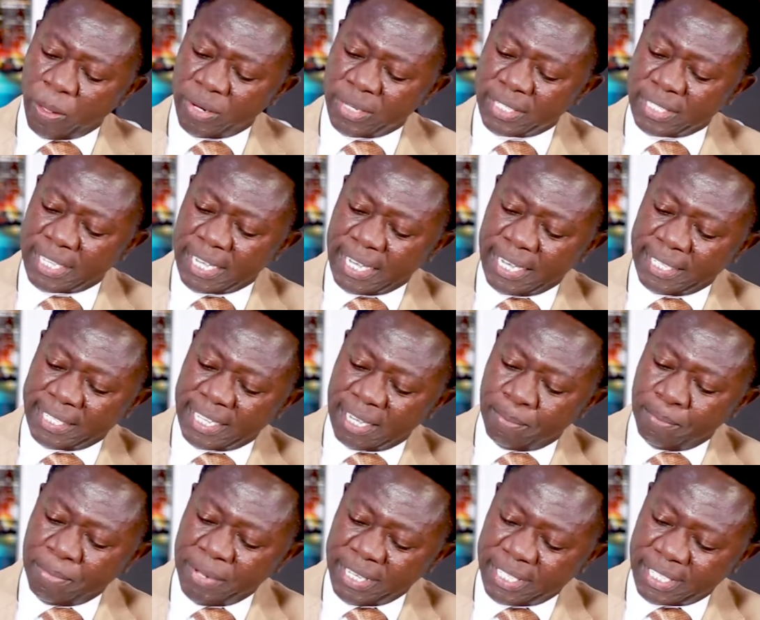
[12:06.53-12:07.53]
the, the
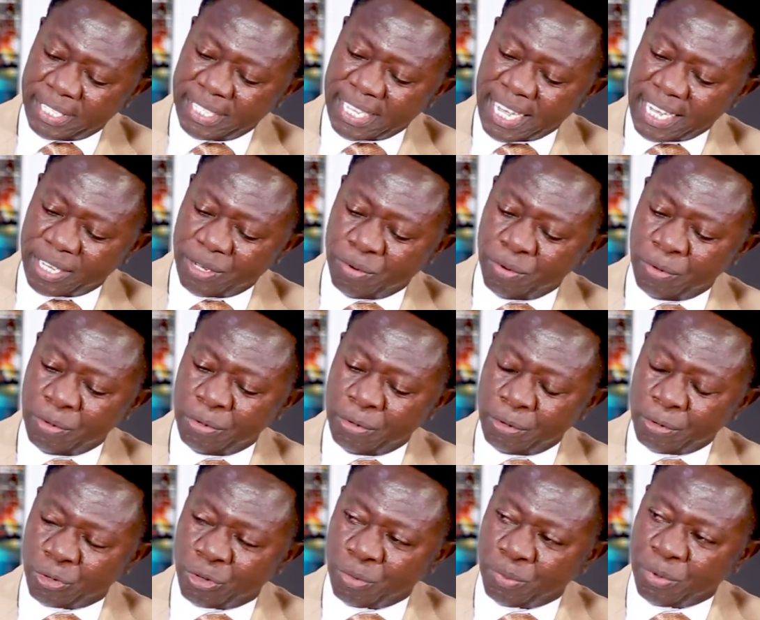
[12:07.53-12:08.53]
meat that he will use
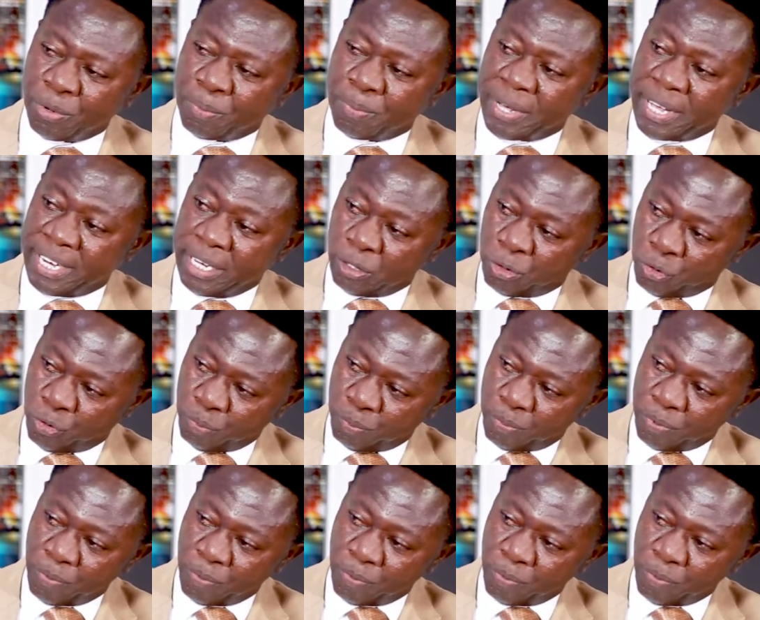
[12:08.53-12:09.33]
to prepare the soup,